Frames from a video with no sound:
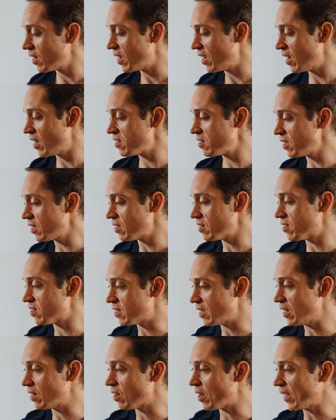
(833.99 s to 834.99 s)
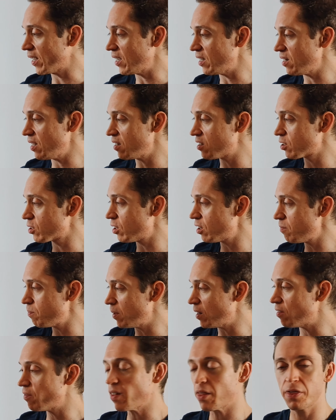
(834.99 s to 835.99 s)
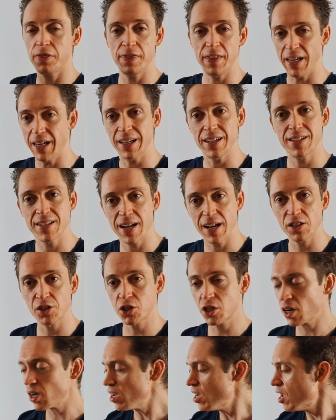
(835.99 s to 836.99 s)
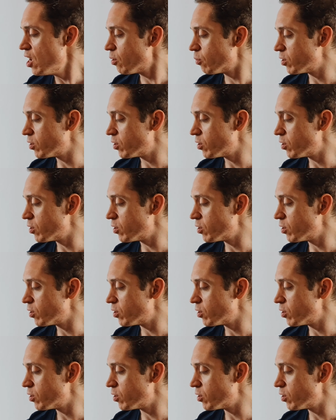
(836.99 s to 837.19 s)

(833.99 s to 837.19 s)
And as you can see, like it's got a bit of a thicker texture,